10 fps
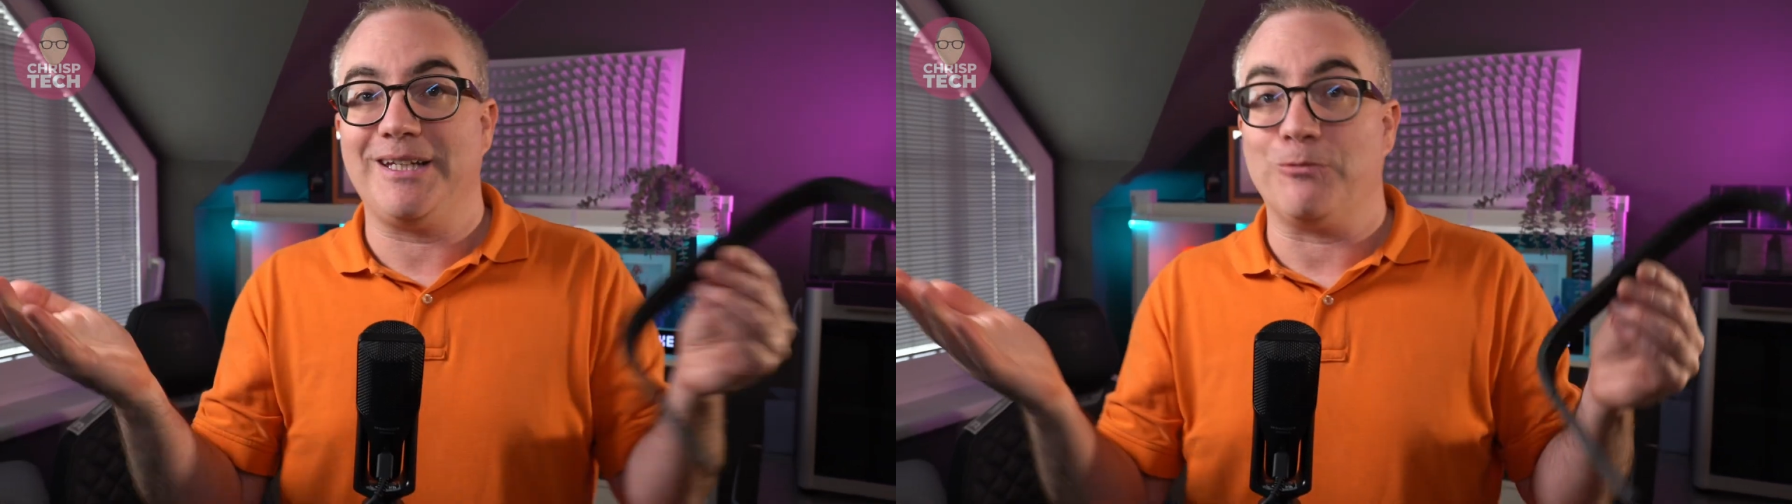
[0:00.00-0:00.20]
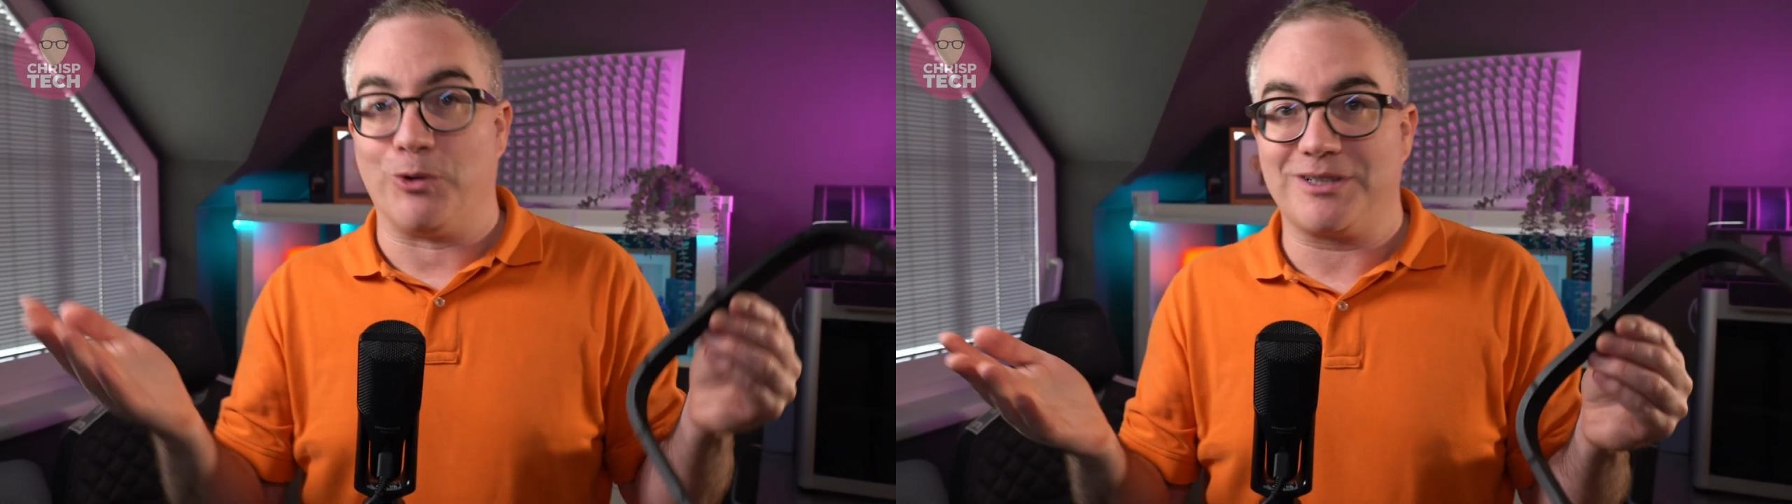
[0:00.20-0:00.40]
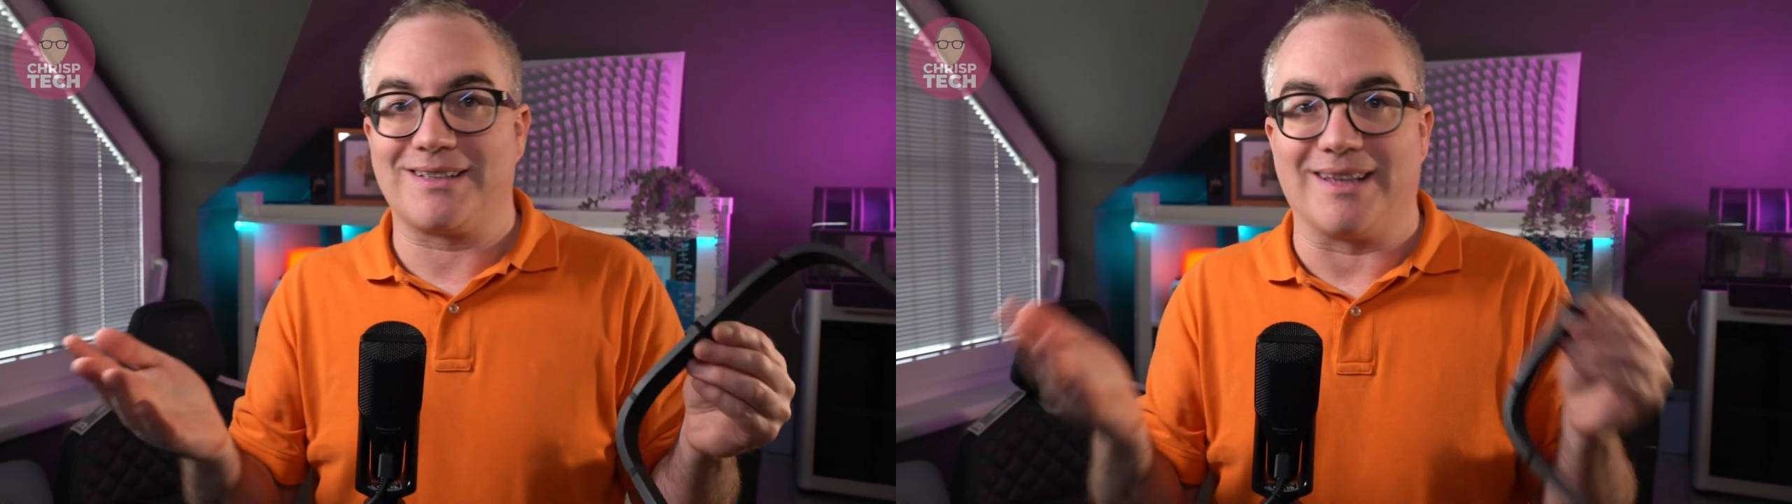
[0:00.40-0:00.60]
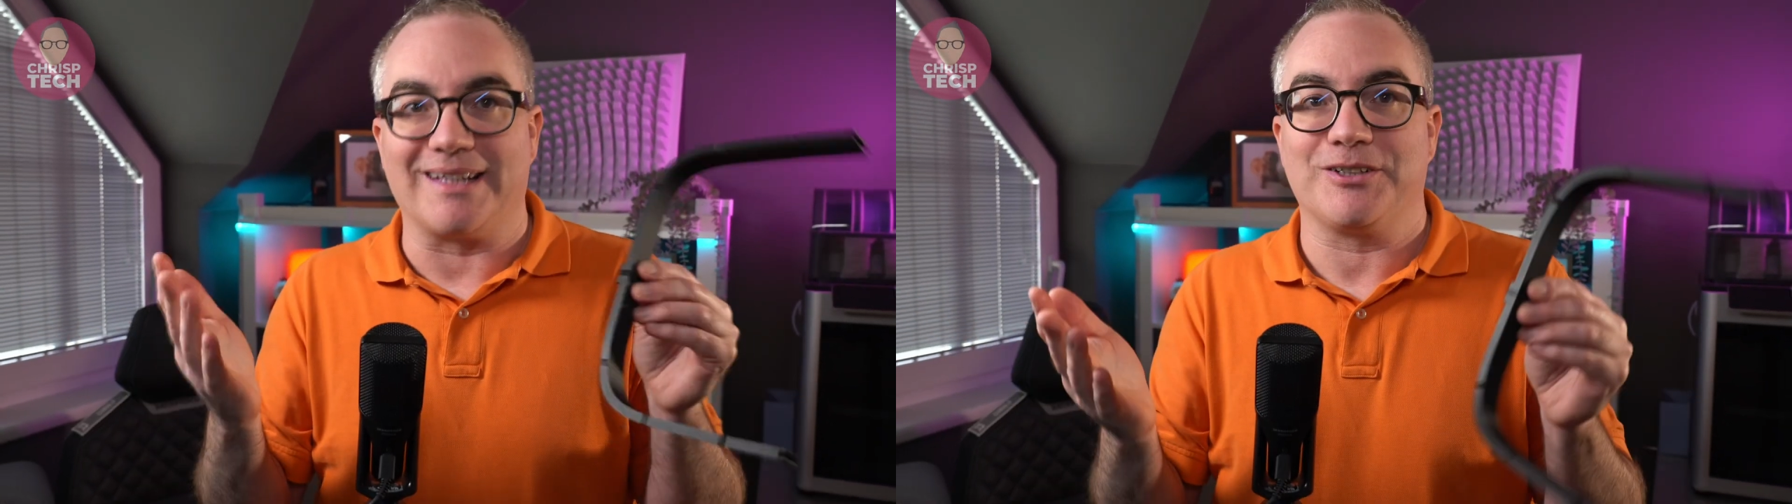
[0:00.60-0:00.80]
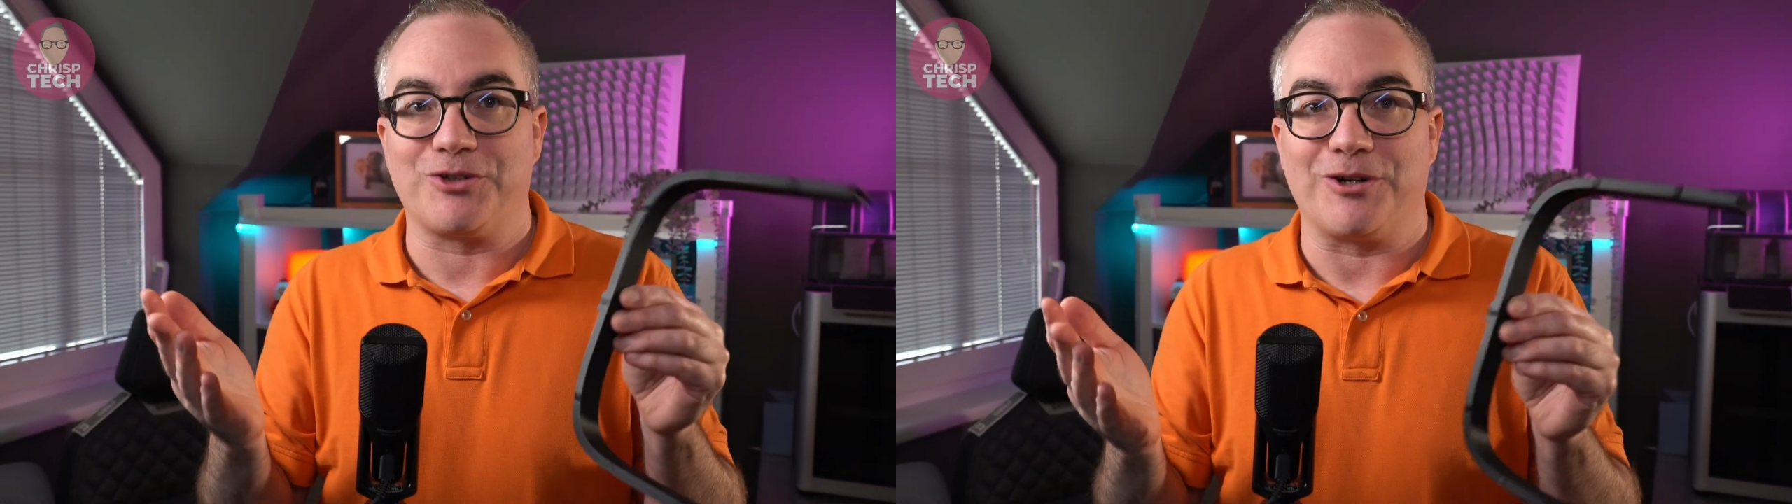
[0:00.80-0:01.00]
it works
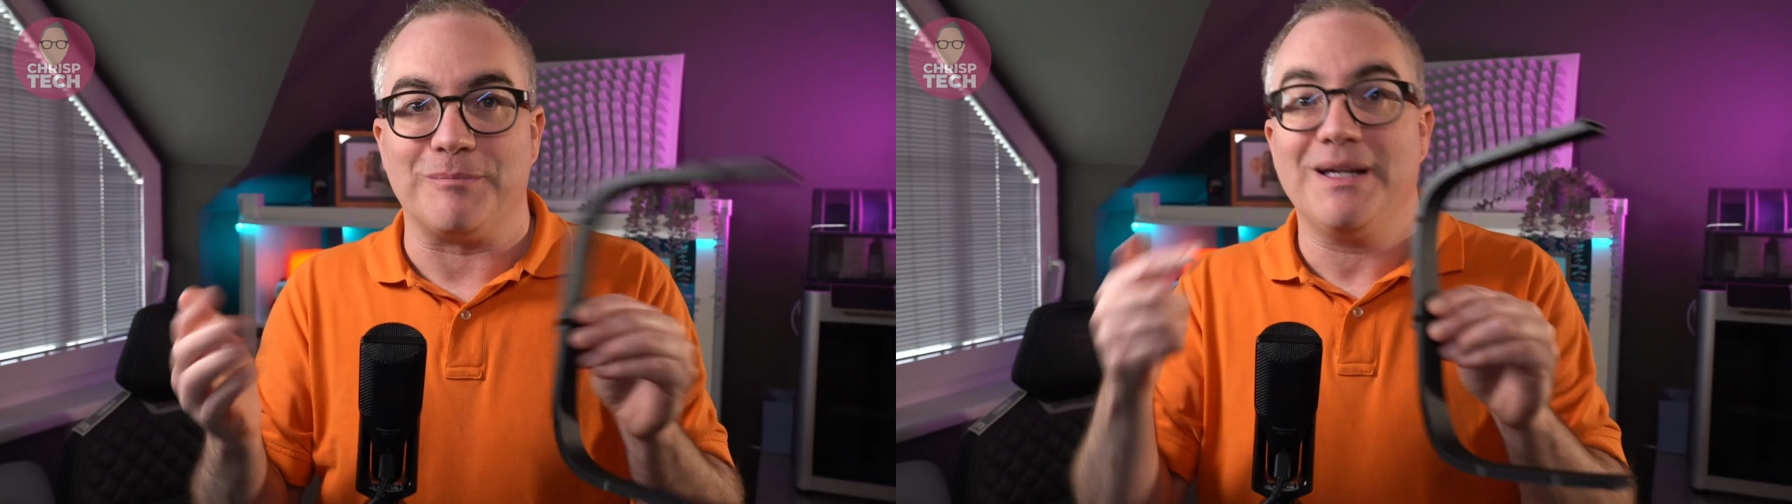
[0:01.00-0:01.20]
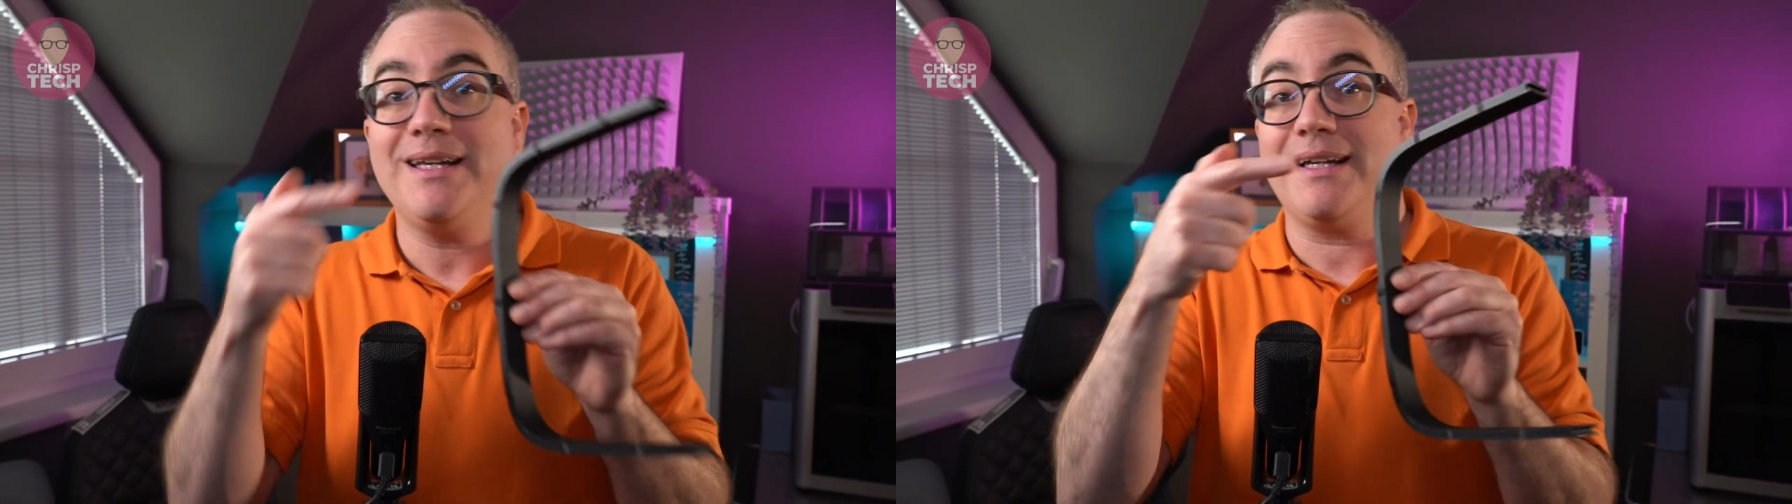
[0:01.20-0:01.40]
like a charm.